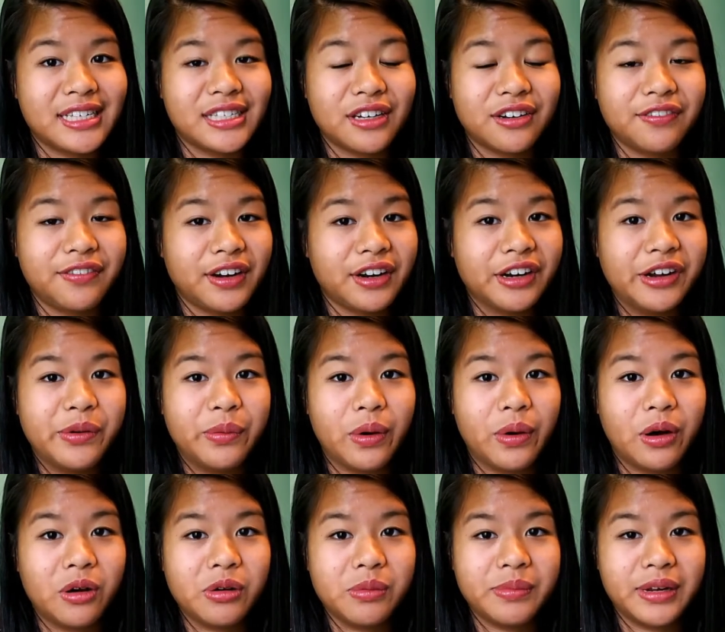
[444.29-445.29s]
They're very
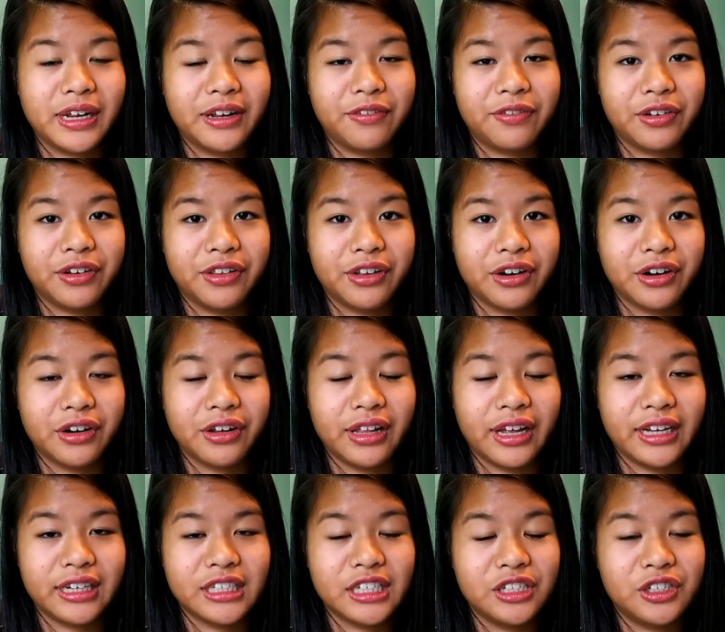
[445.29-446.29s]
welcoming for their
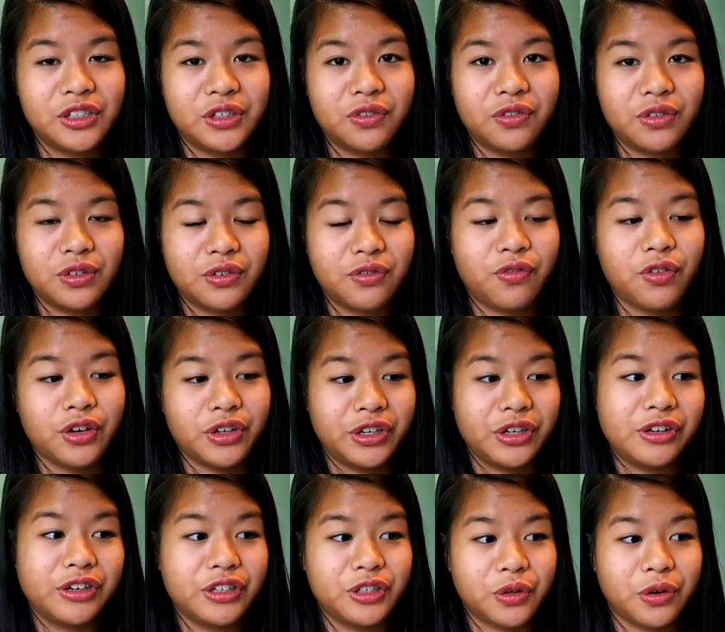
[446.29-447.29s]
like to for you
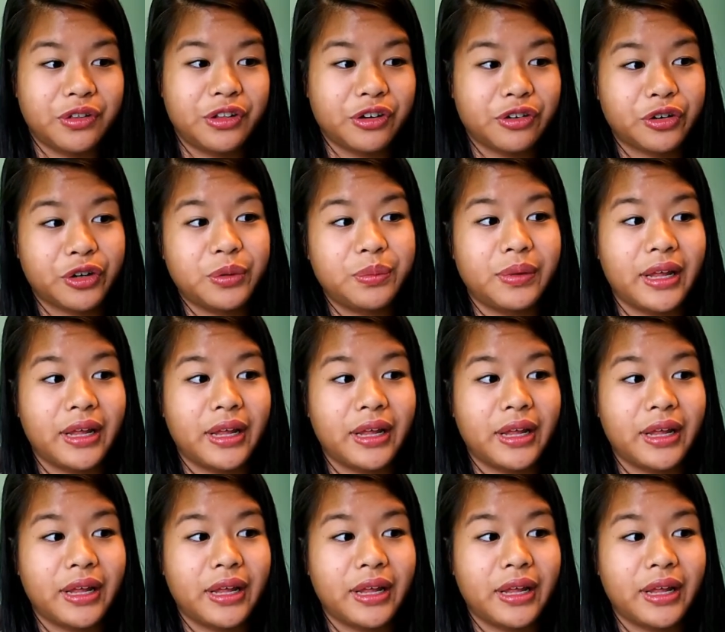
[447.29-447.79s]
to join their group.